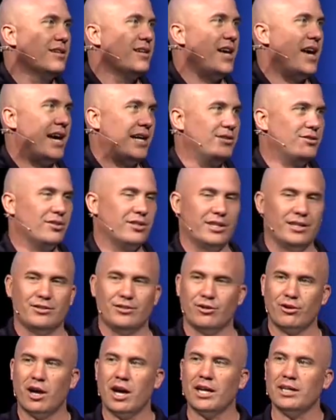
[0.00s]
Excellent.
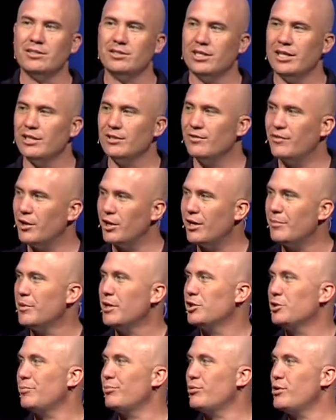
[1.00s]
Your honesty is very
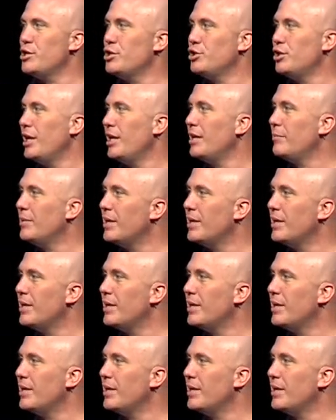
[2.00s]
much appreciated,